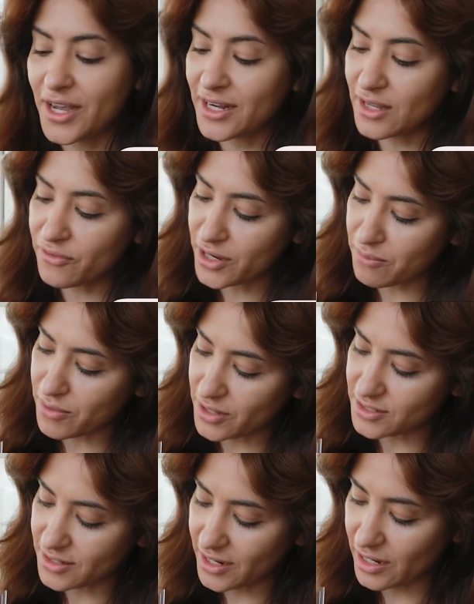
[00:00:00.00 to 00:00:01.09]
I love their
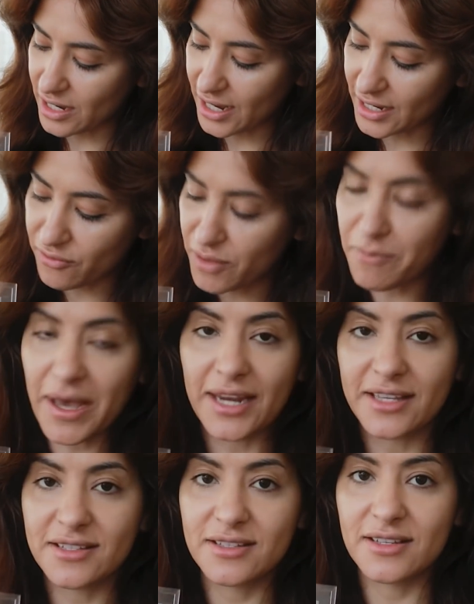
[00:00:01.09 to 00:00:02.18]
bronzer. I love the palette.